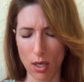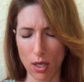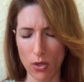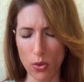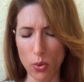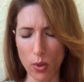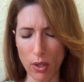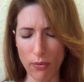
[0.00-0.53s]

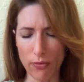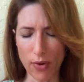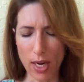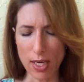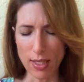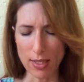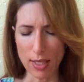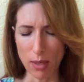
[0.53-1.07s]
You will
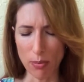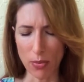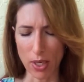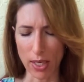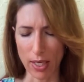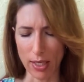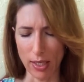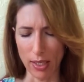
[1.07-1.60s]
find
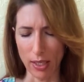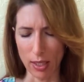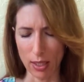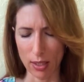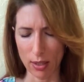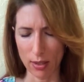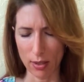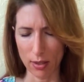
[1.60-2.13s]
somebody
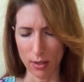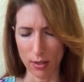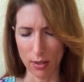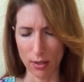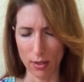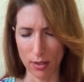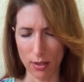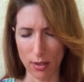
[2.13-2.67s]

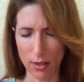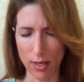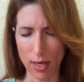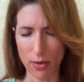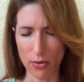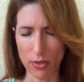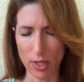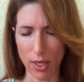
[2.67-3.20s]

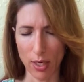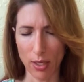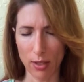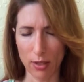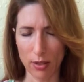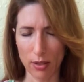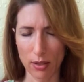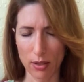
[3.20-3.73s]
down there